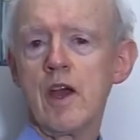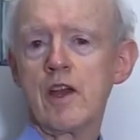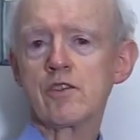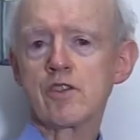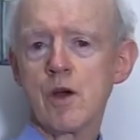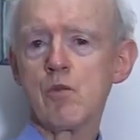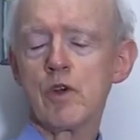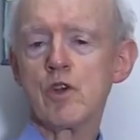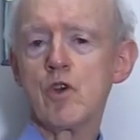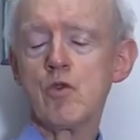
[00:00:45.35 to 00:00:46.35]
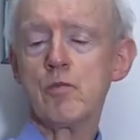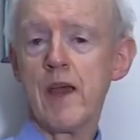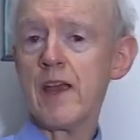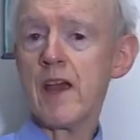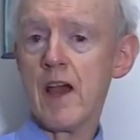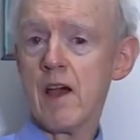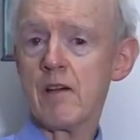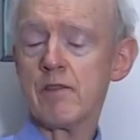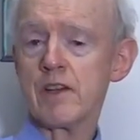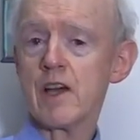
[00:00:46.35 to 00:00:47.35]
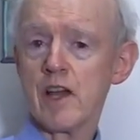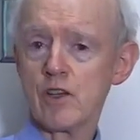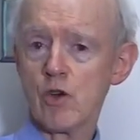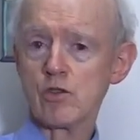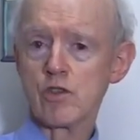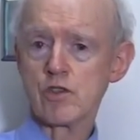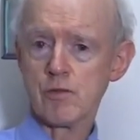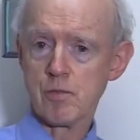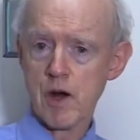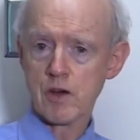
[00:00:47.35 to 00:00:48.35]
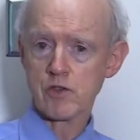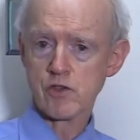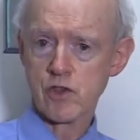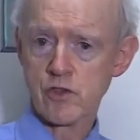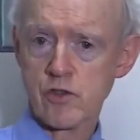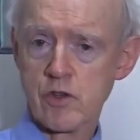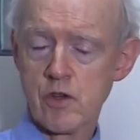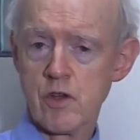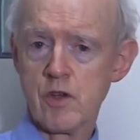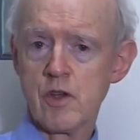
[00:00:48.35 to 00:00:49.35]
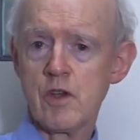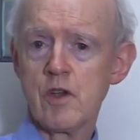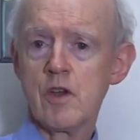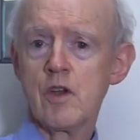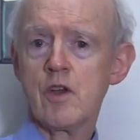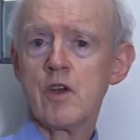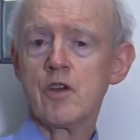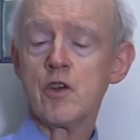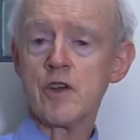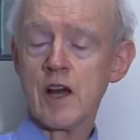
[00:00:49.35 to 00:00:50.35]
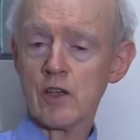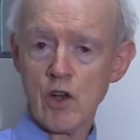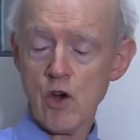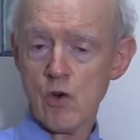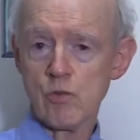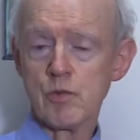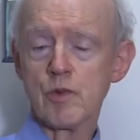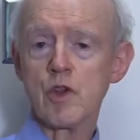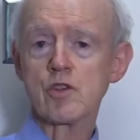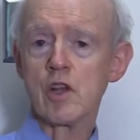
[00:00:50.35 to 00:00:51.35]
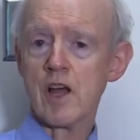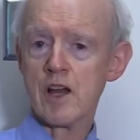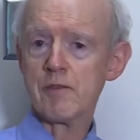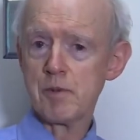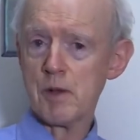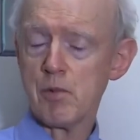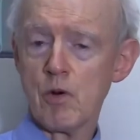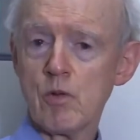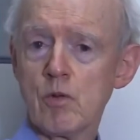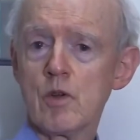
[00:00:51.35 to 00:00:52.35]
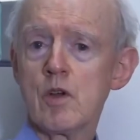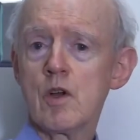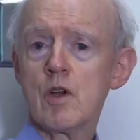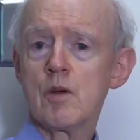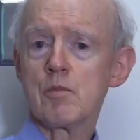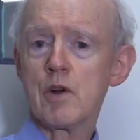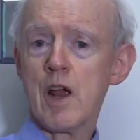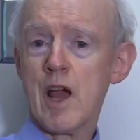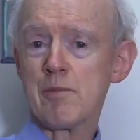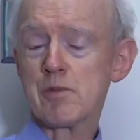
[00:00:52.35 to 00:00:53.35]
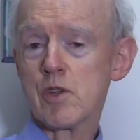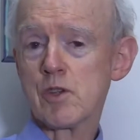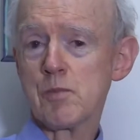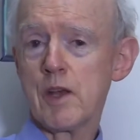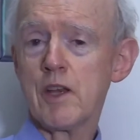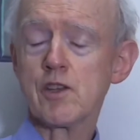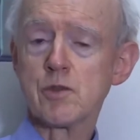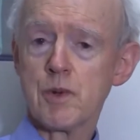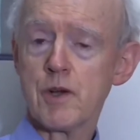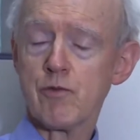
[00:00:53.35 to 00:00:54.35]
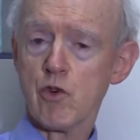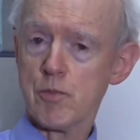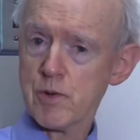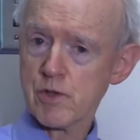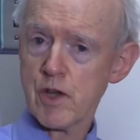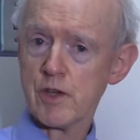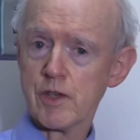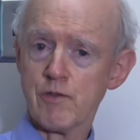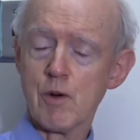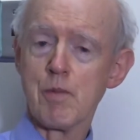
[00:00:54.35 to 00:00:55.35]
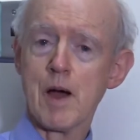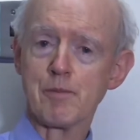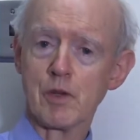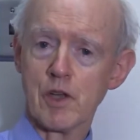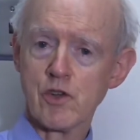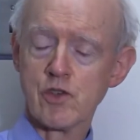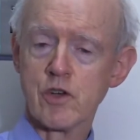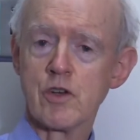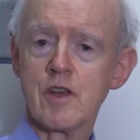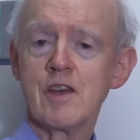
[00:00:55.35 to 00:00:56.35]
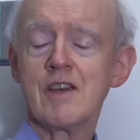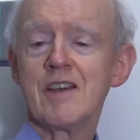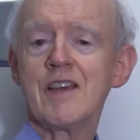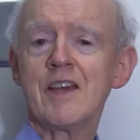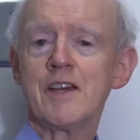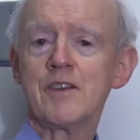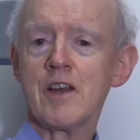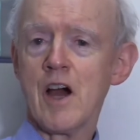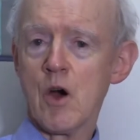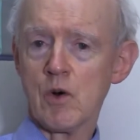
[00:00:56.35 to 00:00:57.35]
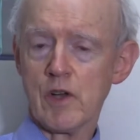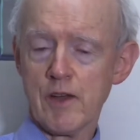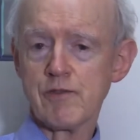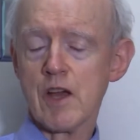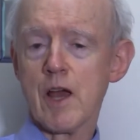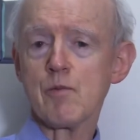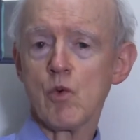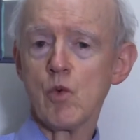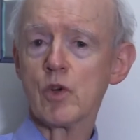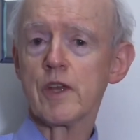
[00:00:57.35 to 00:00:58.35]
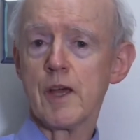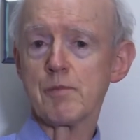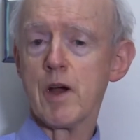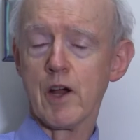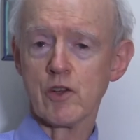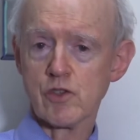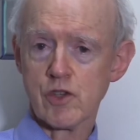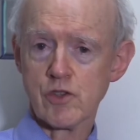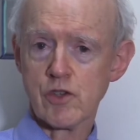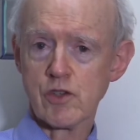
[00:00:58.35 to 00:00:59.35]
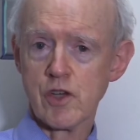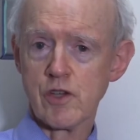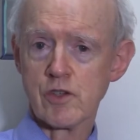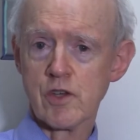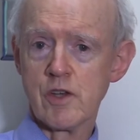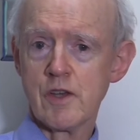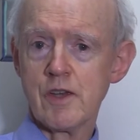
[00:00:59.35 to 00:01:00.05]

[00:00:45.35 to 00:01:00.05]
as someone who may have a diagnosis of Parkinson's? You're not alone. There's a lot of people, perhaps as many as 3 to 4% of our population in our lifetime will get Parkinson's disease.